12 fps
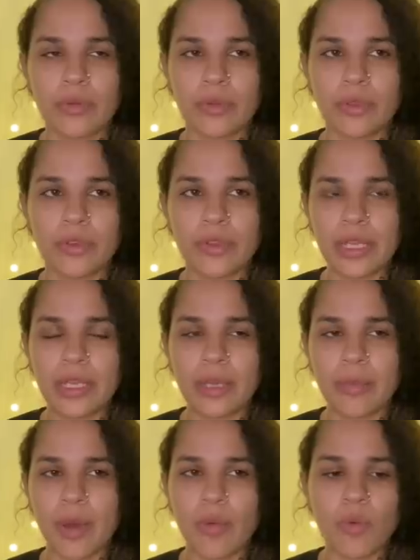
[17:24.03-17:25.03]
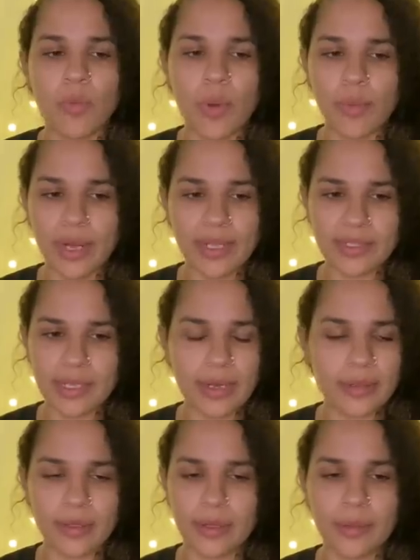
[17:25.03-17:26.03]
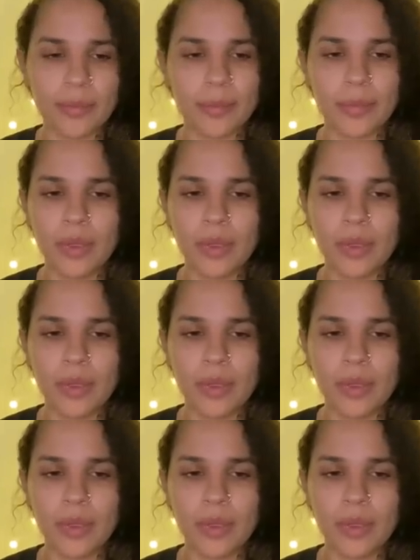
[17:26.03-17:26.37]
thinking about, well, what would I say to them?